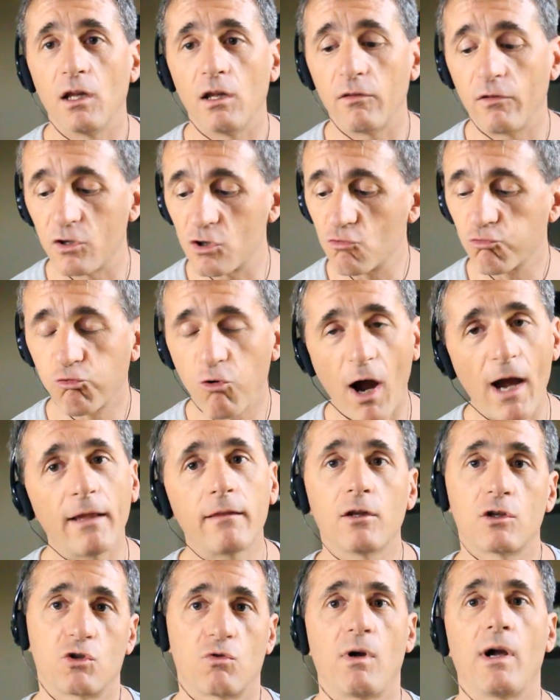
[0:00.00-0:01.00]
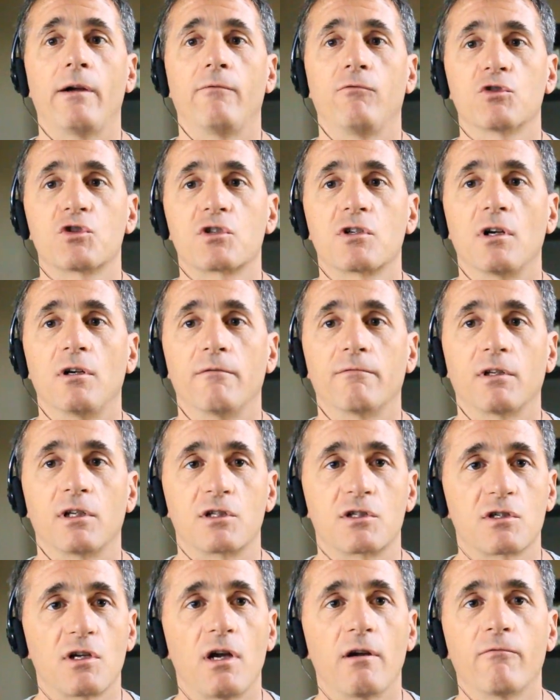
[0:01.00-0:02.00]
This right to travel stuff that
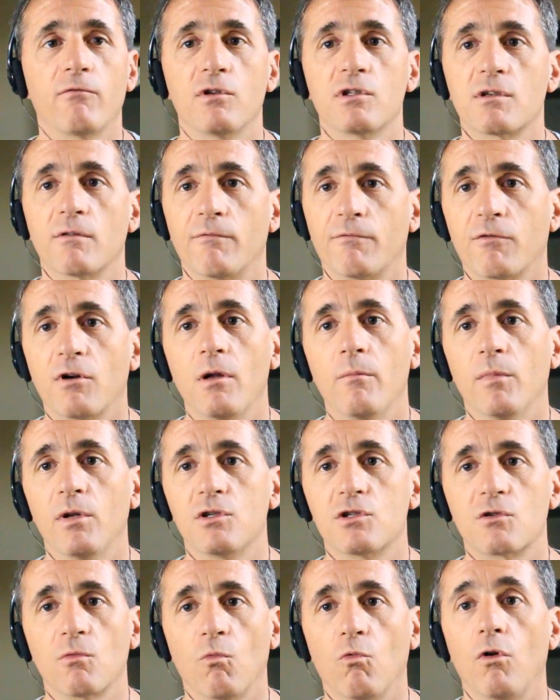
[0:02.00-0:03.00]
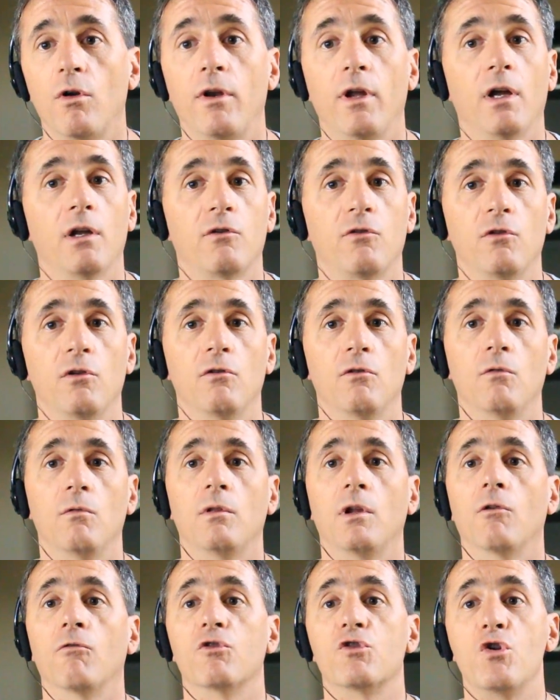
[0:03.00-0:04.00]
sovereigns and freemans and whatnot do,
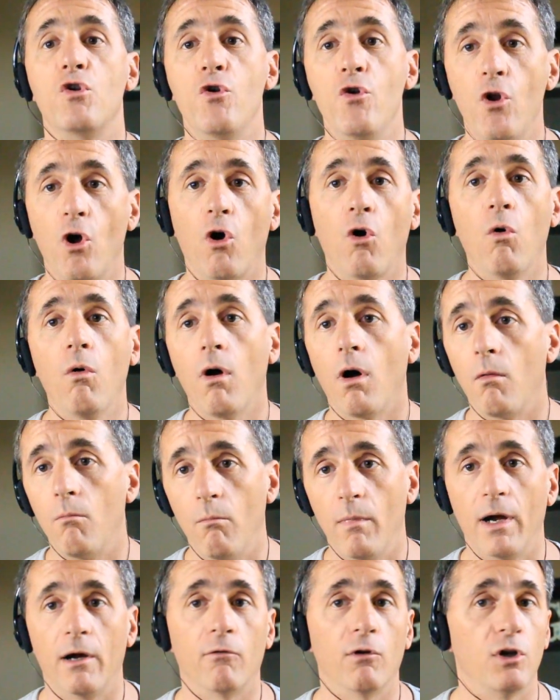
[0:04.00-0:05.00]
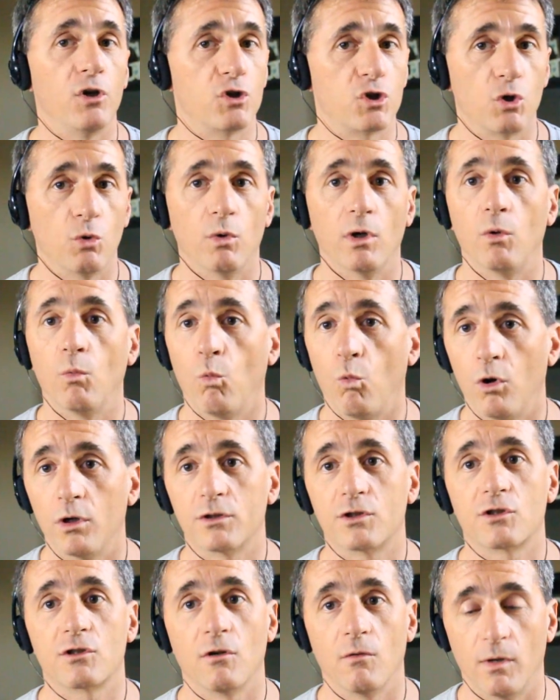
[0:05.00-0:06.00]
there is no merit to it
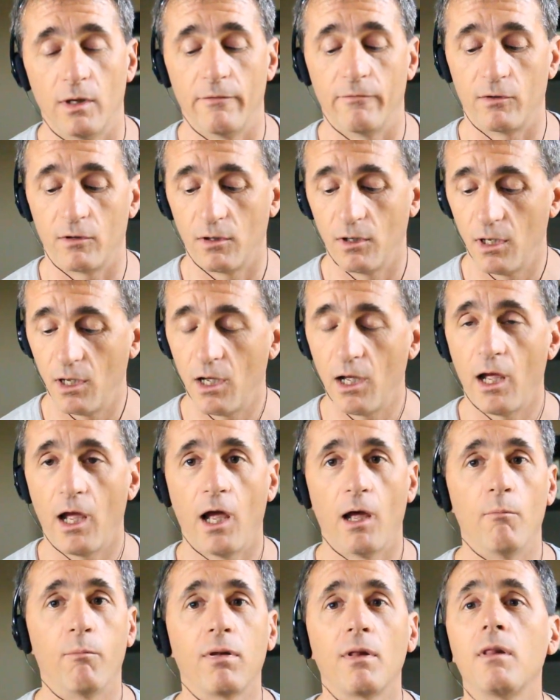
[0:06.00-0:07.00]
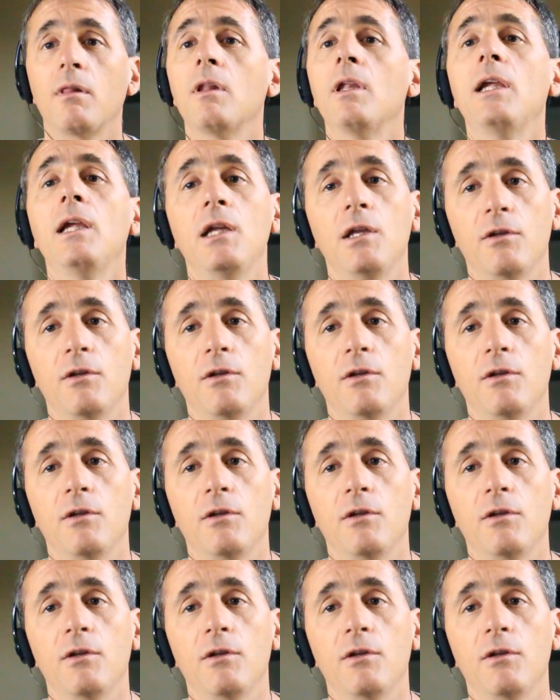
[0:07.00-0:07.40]
whatsoever. And please,